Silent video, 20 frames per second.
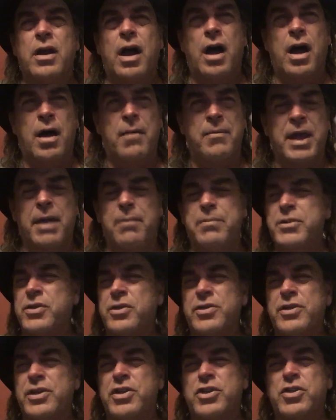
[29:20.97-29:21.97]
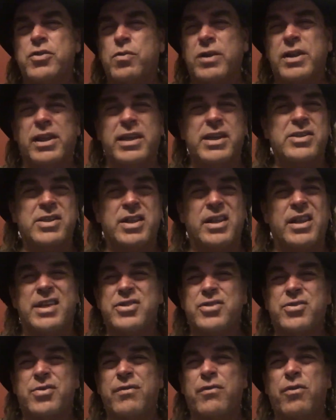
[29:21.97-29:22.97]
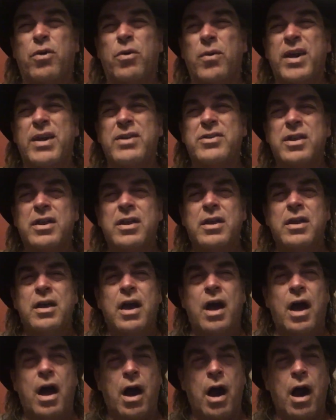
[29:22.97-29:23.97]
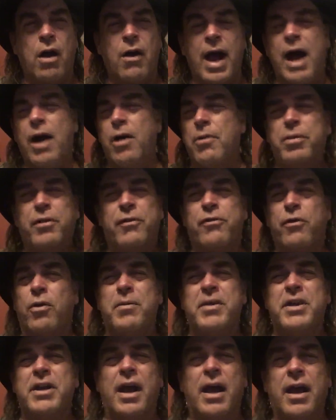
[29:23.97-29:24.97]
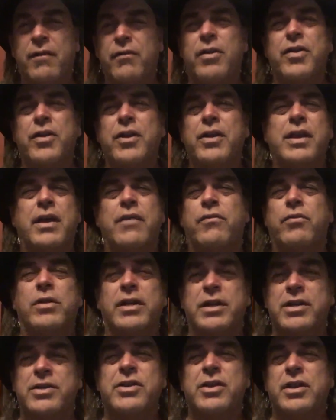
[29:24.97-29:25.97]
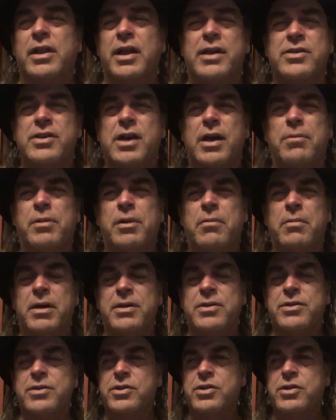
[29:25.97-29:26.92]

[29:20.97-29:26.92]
The episodes they just released in the last three, 4 weeks, are outperforming everything they've released in the last couple of months.